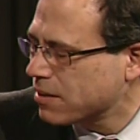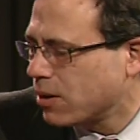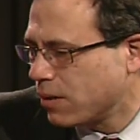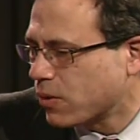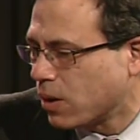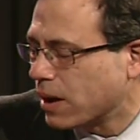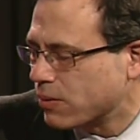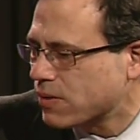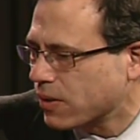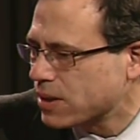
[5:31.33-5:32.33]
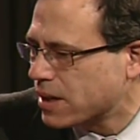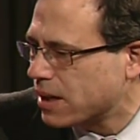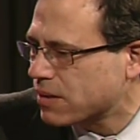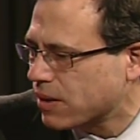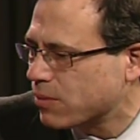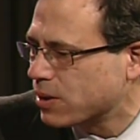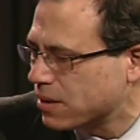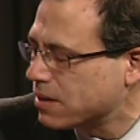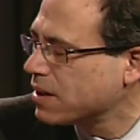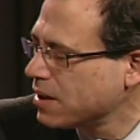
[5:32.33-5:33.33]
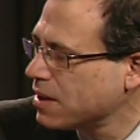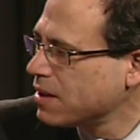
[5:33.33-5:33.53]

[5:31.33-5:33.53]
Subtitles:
overall I was very satisfied with it.